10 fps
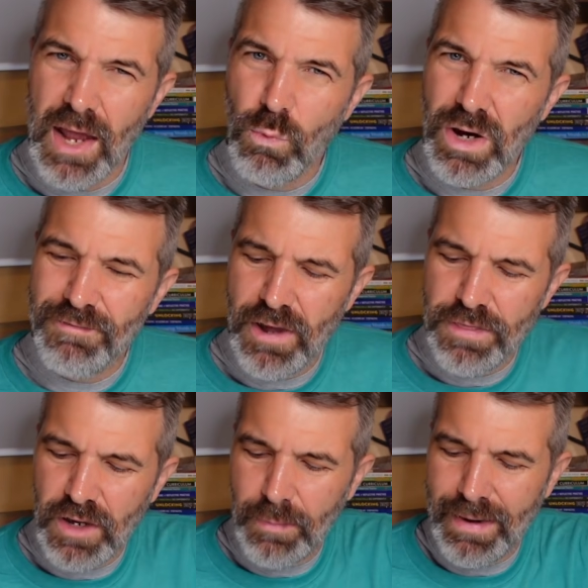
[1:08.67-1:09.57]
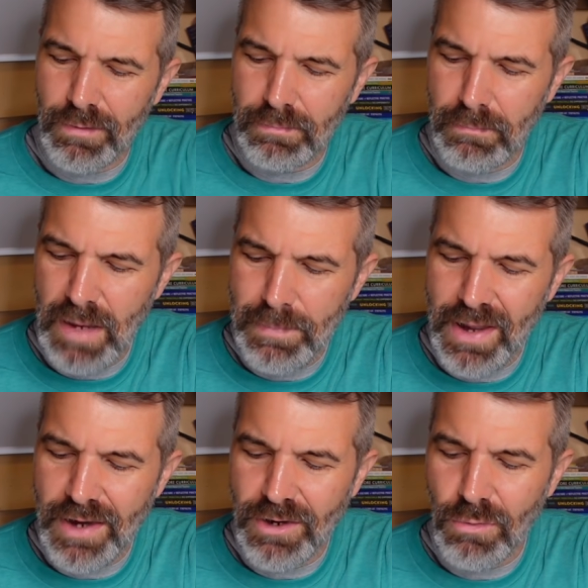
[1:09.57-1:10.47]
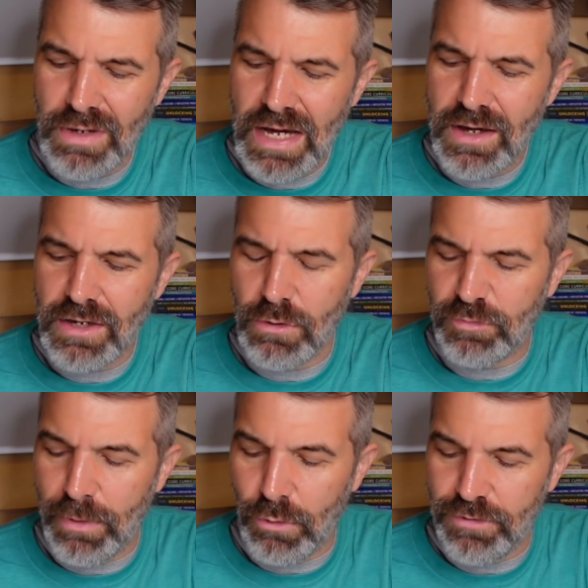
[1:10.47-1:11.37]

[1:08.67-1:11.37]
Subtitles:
And what if I think about, maybe I don't need to use both